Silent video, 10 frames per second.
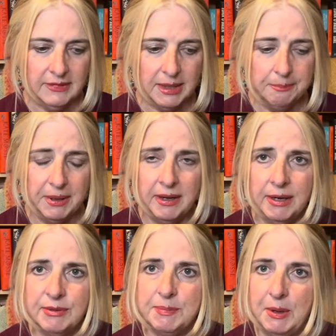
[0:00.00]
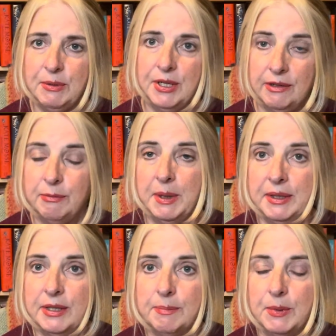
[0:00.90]
But I was bowled over by
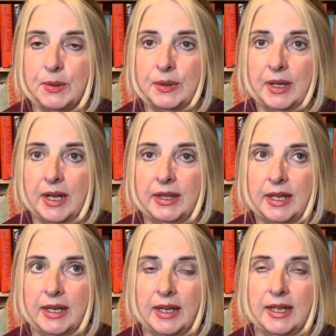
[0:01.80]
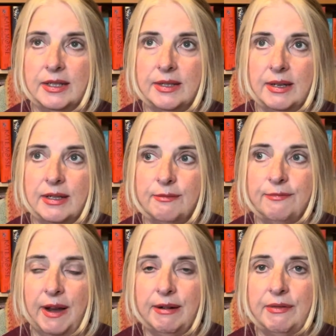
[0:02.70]
this book. I think it's
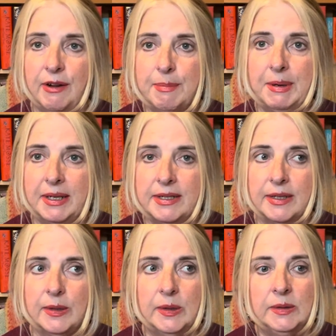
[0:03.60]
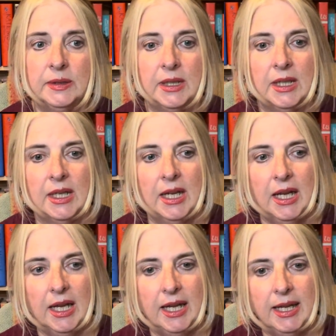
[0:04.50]
very political.
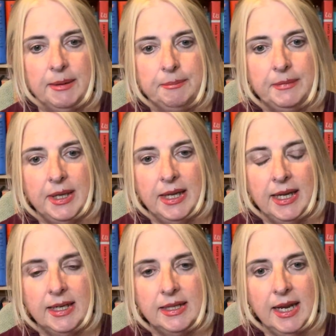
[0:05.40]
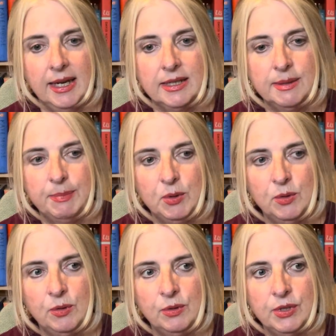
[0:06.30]
It
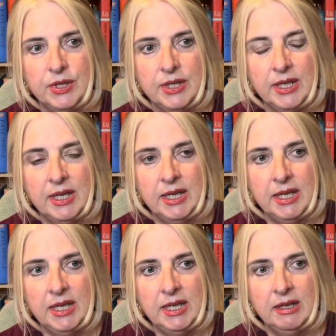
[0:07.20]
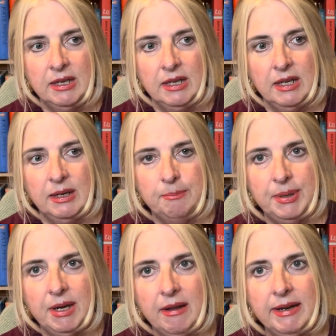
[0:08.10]
explores the
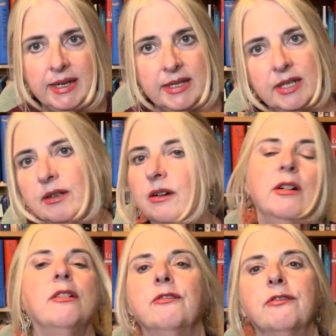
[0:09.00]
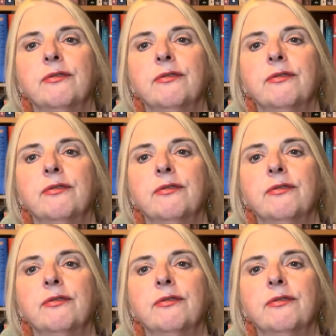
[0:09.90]
plight of